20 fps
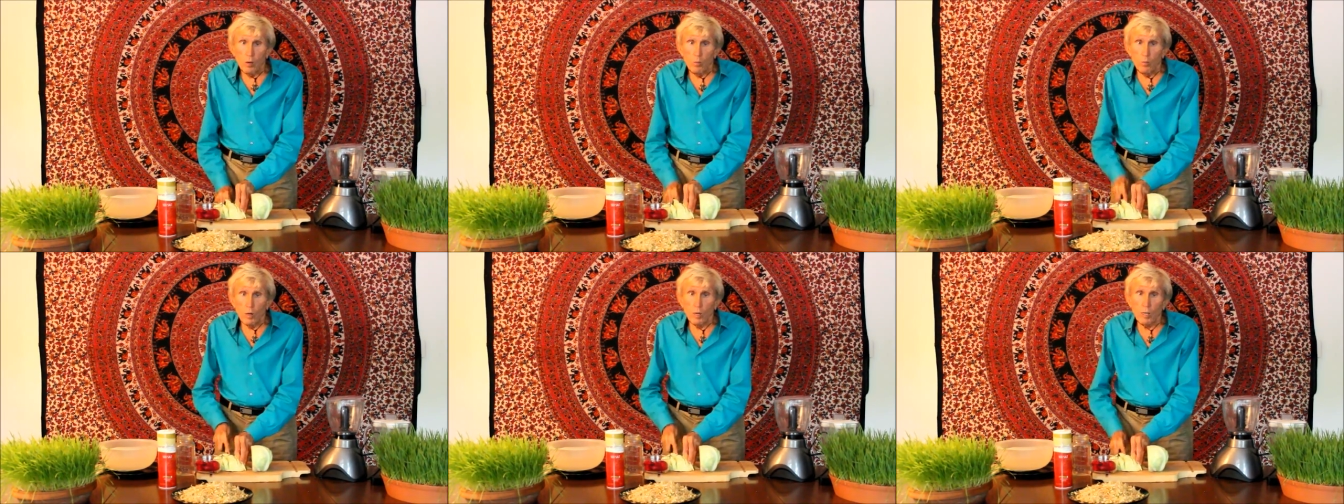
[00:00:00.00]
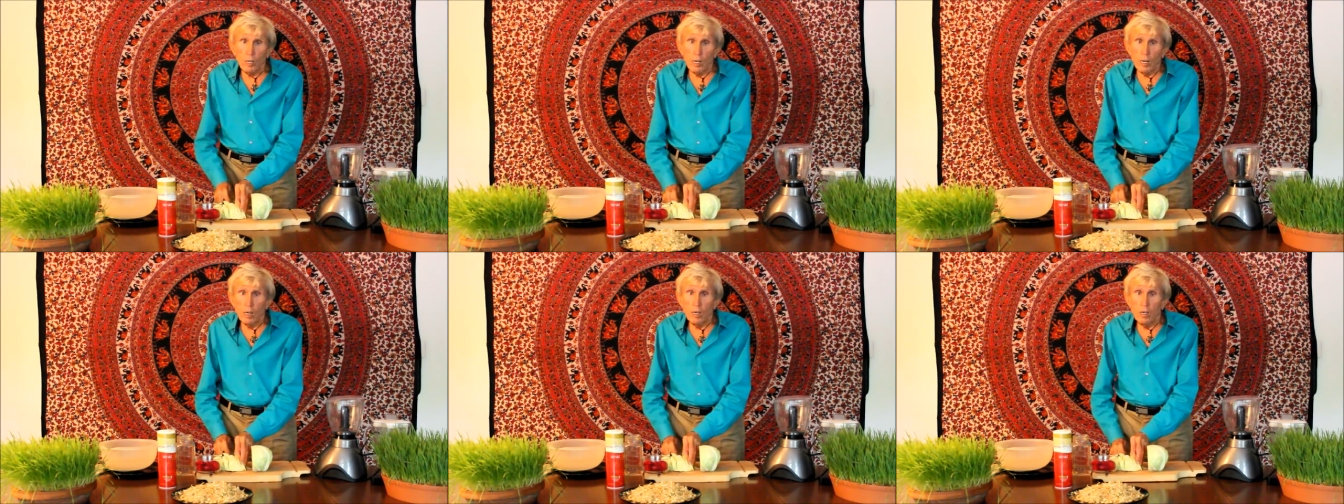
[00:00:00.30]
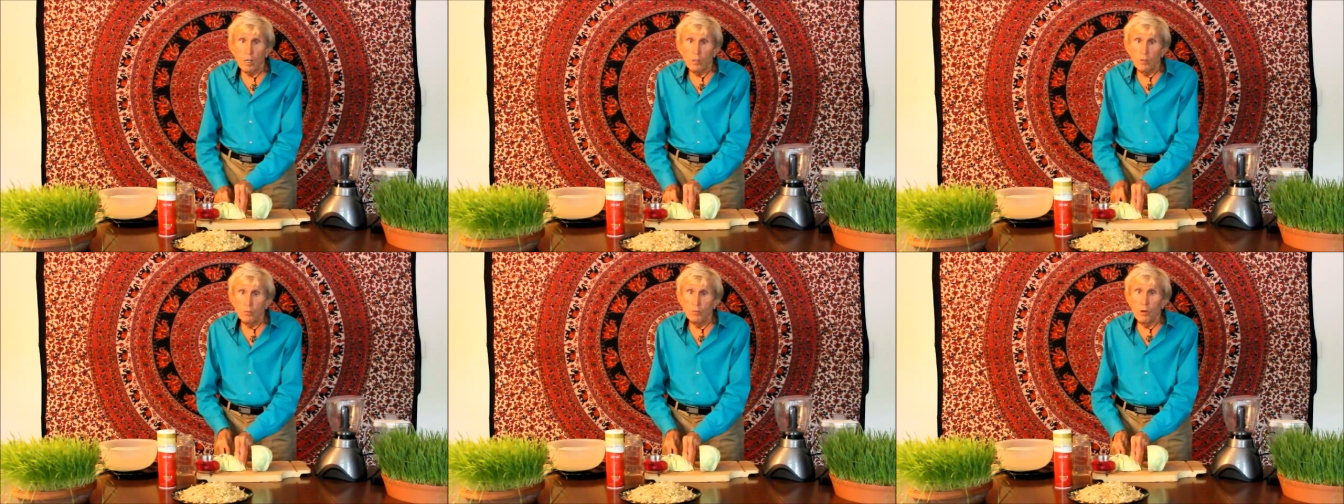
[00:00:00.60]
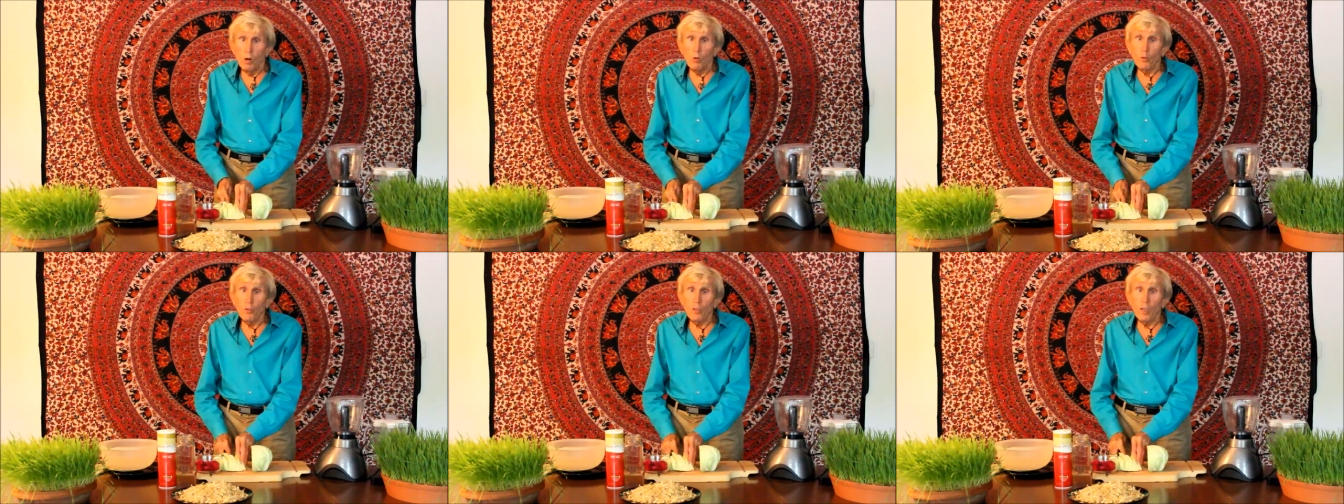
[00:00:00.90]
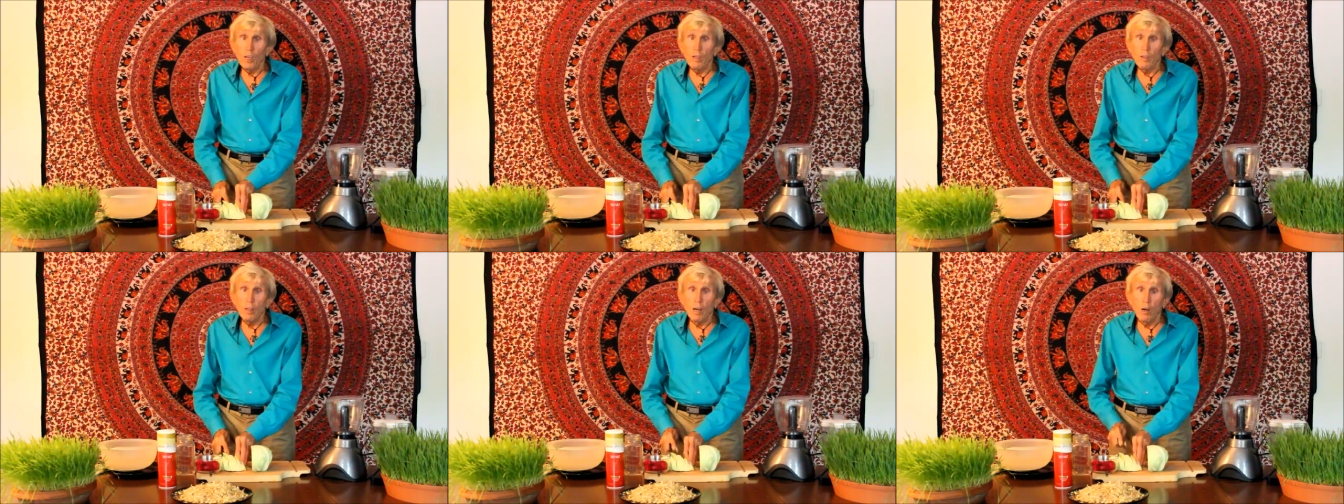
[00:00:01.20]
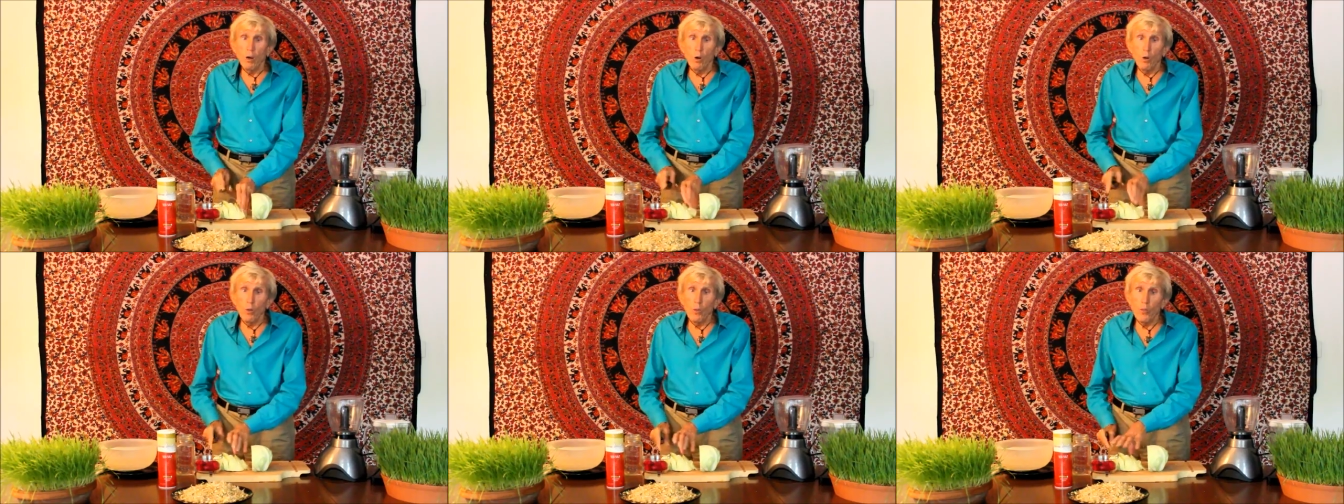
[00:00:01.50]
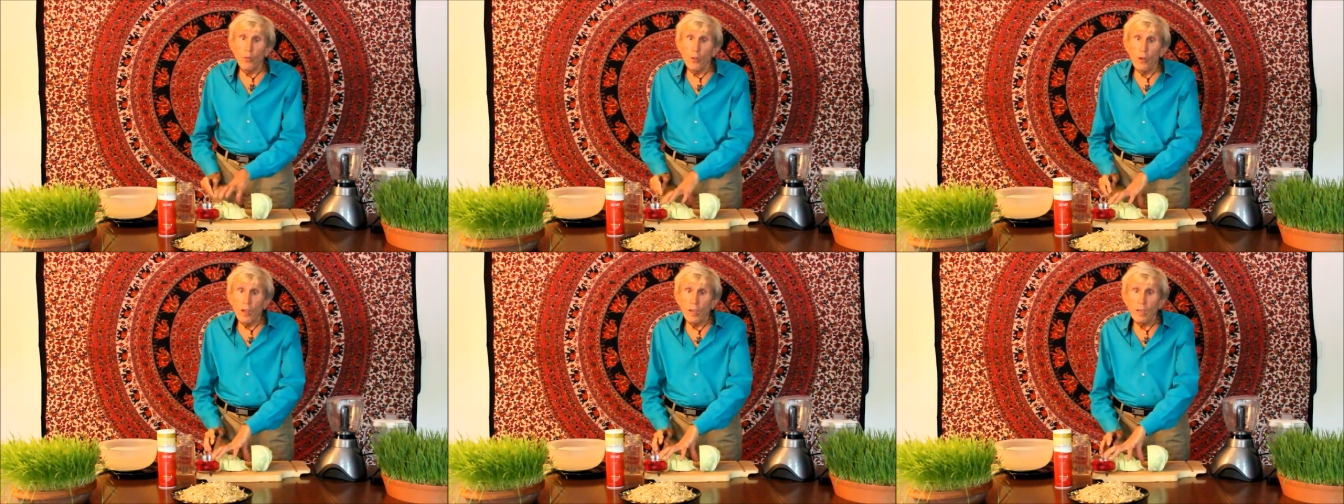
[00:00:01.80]
we're going to rotate the whole
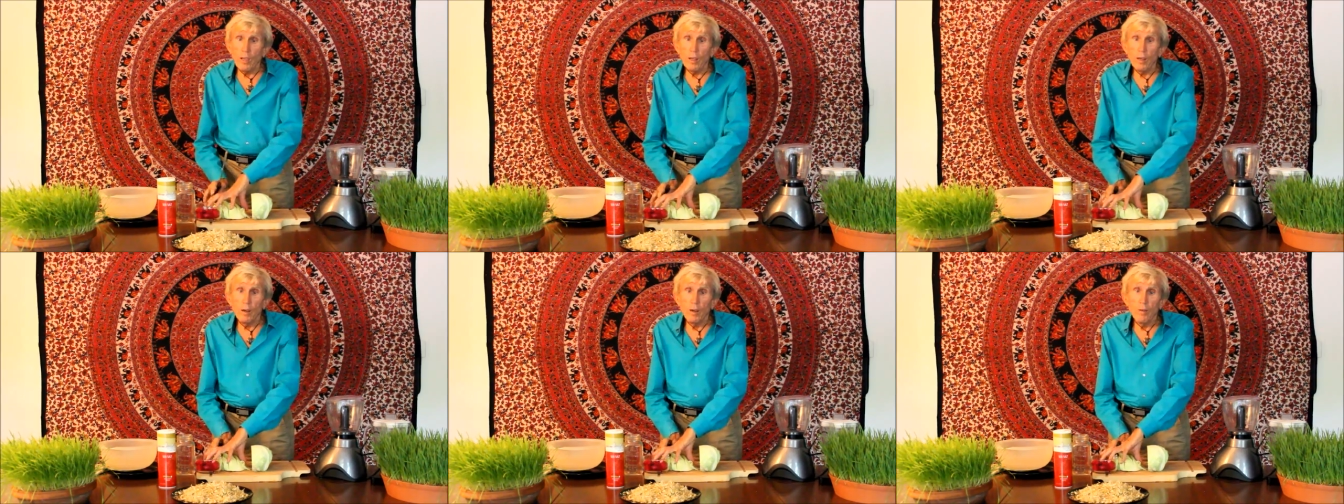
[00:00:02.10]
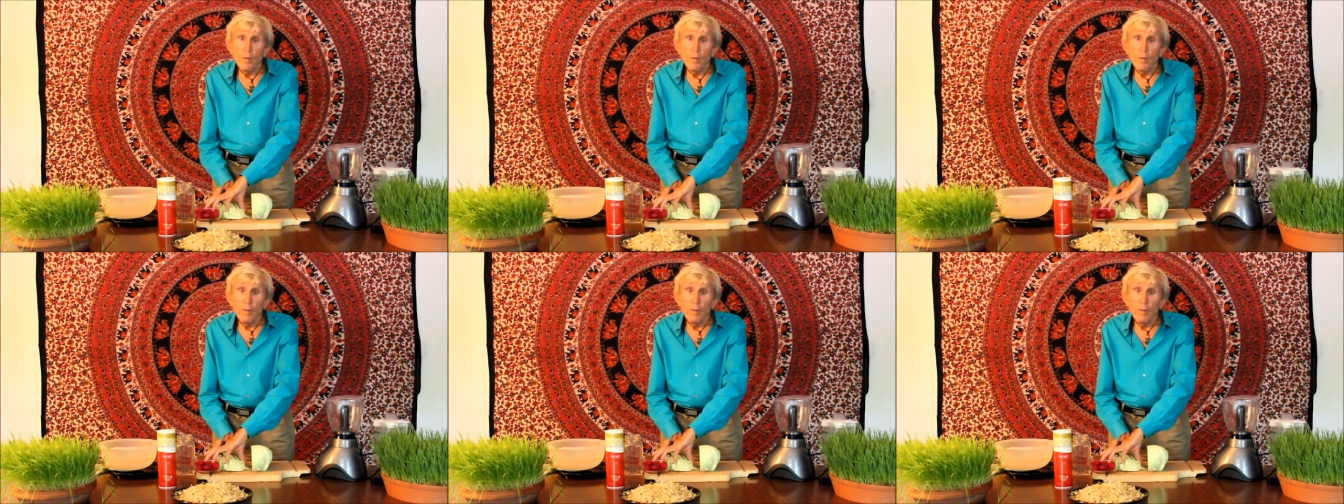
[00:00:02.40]
thing